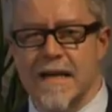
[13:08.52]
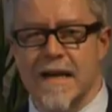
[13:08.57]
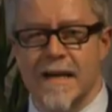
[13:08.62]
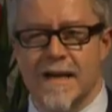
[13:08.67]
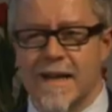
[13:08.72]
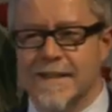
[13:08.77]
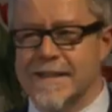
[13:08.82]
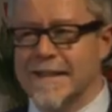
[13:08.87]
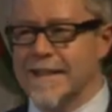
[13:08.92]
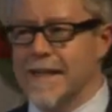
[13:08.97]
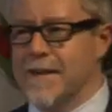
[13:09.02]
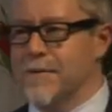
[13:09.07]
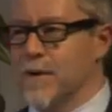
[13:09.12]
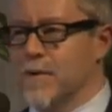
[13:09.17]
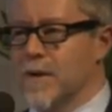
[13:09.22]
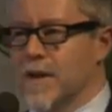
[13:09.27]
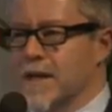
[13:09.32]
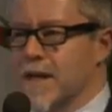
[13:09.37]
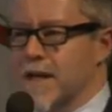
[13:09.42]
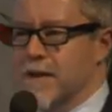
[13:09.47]
I'd like to leave you
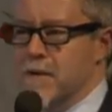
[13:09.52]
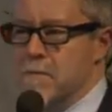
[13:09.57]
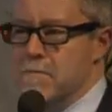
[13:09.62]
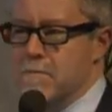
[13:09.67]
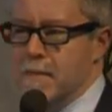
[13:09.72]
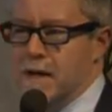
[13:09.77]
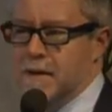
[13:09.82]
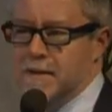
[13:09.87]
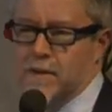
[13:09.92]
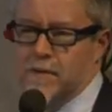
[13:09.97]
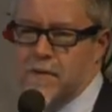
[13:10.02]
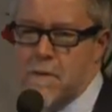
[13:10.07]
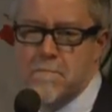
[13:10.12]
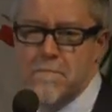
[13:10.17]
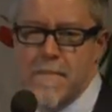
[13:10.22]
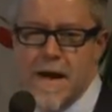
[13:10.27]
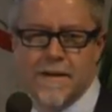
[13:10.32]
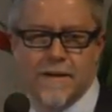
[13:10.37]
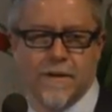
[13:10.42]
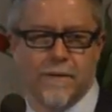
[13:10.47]
with a kind of a sort of a
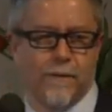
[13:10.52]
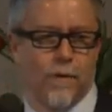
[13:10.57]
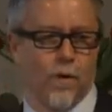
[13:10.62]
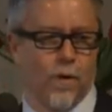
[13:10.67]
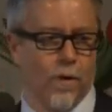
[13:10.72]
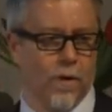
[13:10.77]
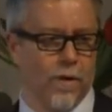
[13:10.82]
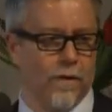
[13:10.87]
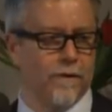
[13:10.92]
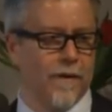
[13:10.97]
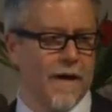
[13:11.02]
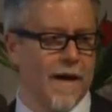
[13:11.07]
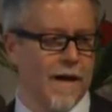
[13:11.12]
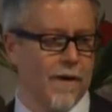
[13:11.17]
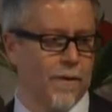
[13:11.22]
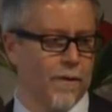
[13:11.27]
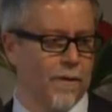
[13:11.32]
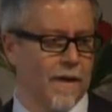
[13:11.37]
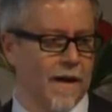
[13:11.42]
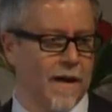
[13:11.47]
metaphor for
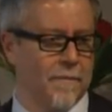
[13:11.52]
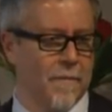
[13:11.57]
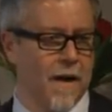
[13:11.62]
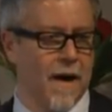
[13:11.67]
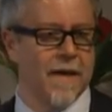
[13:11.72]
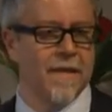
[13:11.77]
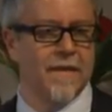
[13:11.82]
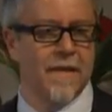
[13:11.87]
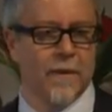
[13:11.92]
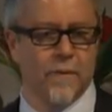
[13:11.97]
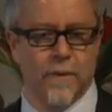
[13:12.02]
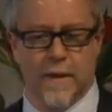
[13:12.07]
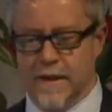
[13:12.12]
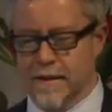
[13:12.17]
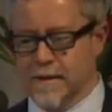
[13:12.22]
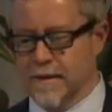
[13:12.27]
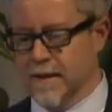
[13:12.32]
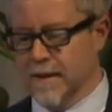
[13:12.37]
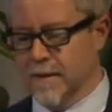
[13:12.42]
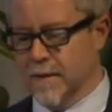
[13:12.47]
how I think we
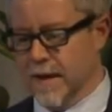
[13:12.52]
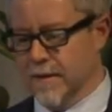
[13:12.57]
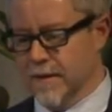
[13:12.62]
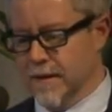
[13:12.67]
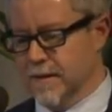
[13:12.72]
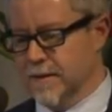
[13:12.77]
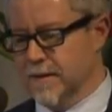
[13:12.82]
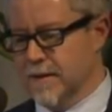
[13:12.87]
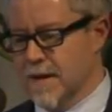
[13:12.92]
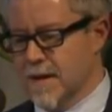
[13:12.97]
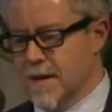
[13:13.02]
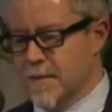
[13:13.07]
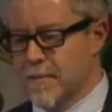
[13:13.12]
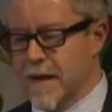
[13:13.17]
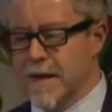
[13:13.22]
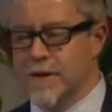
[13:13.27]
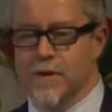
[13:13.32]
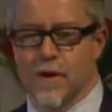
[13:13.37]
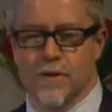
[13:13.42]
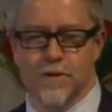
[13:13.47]
need to think about this,
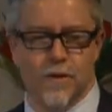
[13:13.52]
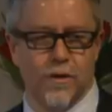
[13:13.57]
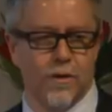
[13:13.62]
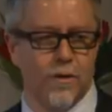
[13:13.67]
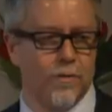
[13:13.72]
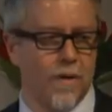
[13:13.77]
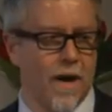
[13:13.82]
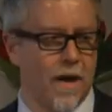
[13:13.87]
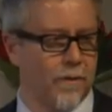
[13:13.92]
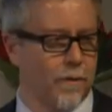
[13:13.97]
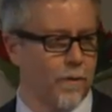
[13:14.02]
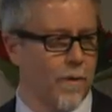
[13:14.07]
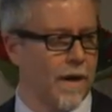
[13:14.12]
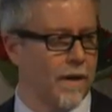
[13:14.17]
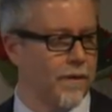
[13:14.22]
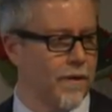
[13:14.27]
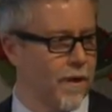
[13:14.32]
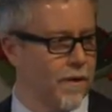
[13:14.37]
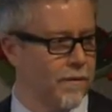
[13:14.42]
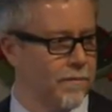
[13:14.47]
based on two rather
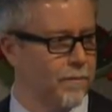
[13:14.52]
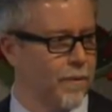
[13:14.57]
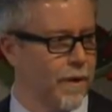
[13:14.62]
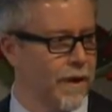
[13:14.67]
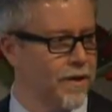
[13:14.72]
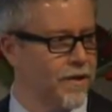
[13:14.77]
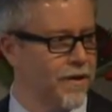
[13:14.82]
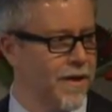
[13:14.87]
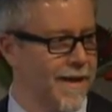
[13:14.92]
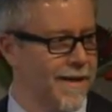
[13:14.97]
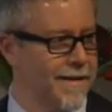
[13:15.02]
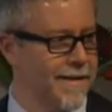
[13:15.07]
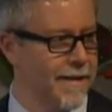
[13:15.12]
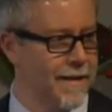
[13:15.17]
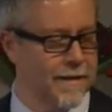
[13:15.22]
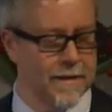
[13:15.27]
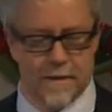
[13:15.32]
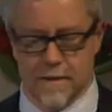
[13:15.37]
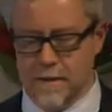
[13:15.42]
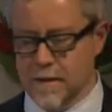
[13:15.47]
well-known British
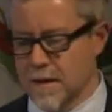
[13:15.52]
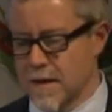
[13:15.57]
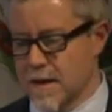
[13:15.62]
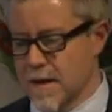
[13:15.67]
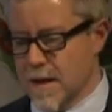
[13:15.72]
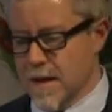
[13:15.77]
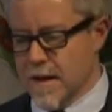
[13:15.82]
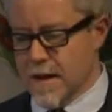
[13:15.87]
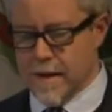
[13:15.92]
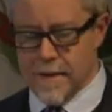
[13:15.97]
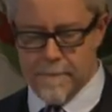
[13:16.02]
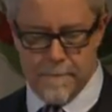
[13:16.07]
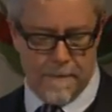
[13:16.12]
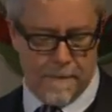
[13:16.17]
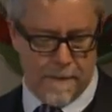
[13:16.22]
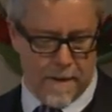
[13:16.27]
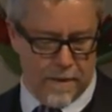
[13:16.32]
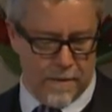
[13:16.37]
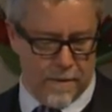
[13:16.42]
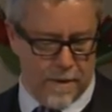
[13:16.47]
scientists.
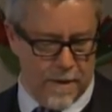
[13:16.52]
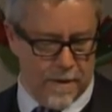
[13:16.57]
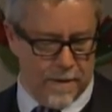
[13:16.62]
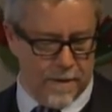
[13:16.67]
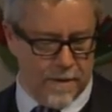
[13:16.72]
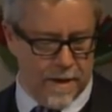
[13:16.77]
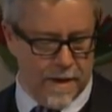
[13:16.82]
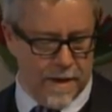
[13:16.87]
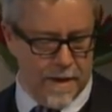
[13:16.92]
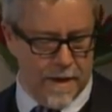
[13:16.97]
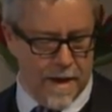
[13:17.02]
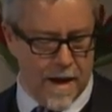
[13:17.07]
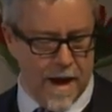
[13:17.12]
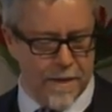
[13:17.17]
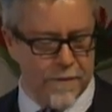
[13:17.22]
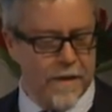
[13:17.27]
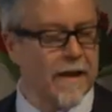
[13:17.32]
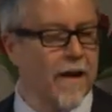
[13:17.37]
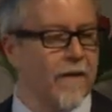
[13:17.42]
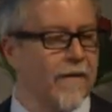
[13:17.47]
I
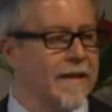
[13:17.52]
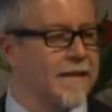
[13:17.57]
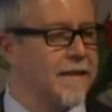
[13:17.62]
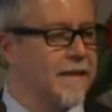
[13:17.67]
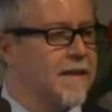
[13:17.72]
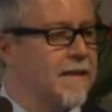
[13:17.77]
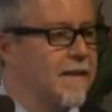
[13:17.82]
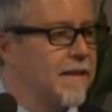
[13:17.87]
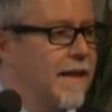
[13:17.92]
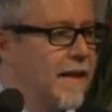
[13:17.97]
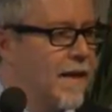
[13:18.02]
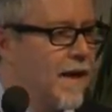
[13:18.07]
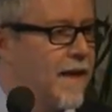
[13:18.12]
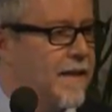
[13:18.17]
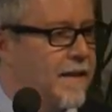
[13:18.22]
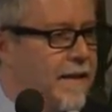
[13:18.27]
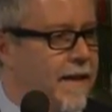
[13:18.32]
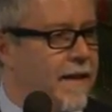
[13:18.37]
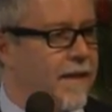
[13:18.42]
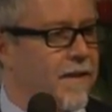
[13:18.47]
think our existing
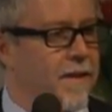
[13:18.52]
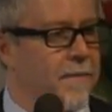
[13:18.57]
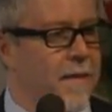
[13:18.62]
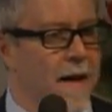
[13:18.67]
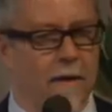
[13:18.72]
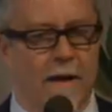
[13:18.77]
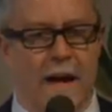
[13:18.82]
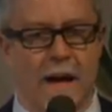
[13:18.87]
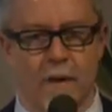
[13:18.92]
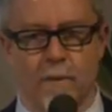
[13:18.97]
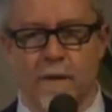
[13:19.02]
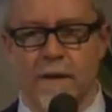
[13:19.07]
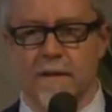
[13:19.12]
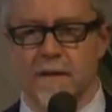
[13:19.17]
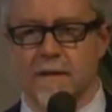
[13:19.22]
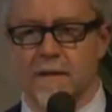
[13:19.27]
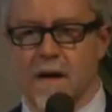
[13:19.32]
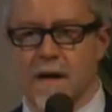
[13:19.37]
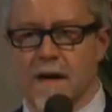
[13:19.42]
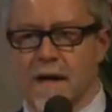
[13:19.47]
ideas about how we
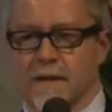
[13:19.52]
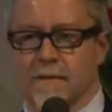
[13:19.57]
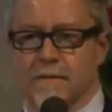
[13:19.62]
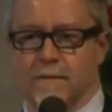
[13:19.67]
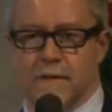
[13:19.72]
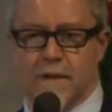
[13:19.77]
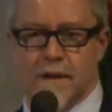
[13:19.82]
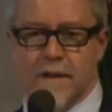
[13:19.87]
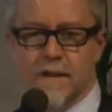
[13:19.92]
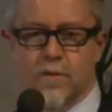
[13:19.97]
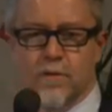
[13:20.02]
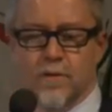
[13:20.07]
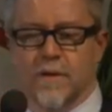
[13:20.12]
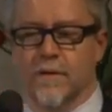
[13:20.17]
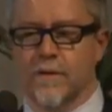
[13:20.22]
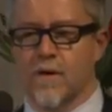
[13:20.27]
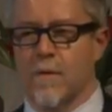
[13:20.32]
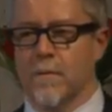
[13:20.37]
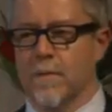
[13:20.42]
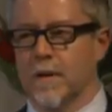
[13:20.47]
design for these sorts
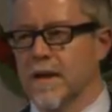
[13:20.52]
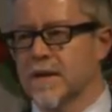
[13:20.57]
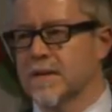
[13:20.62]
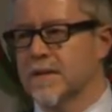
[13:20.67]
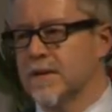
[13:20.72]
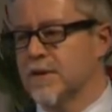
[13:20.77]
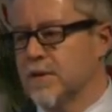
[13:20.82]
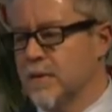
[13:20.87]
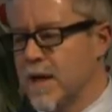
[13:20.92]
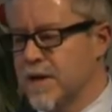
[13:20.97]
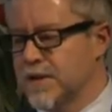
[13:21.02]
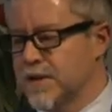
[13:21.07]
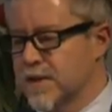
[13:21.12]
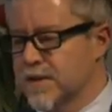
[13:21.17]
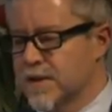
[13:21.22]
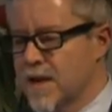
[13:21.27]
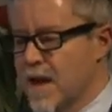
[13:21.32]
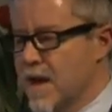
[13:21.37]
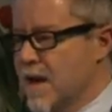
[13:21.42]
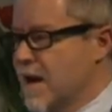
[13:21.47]
of complex
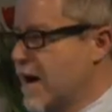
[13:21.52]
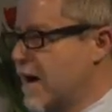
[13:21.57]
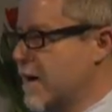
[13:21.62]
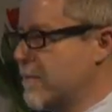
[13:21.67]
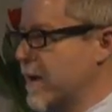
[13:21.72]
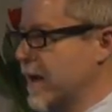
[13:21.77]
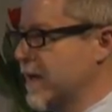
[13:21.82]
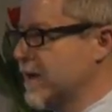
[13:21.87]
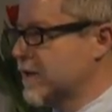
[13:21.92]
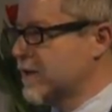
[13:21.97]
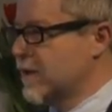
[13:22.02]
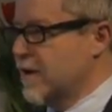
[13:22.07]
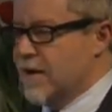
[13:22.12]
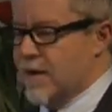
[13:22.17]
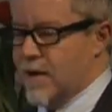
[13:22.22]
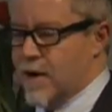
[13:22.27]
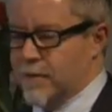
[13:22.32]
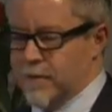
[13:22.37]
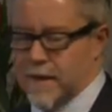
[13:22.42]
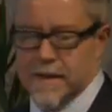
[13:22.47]
situations are based
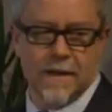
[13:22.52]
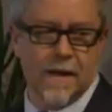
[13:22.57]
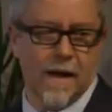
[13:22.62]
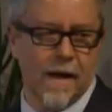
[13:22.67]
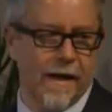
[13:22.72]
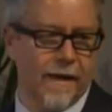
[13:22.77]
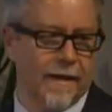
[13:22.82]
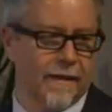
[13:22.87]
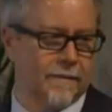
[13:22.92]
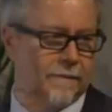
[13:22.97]
on this guy,